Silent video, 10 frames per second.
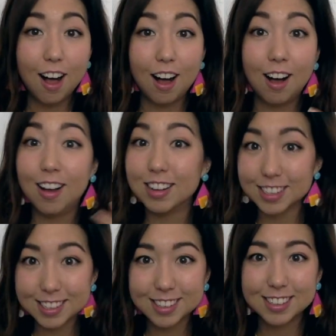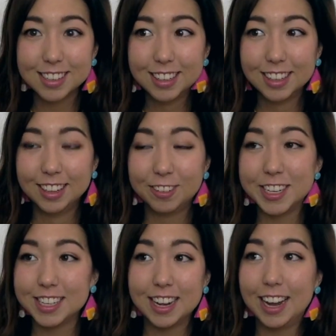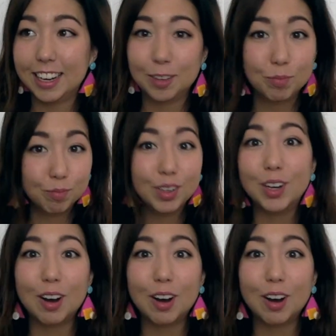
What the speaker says: asked Riz, like, you know,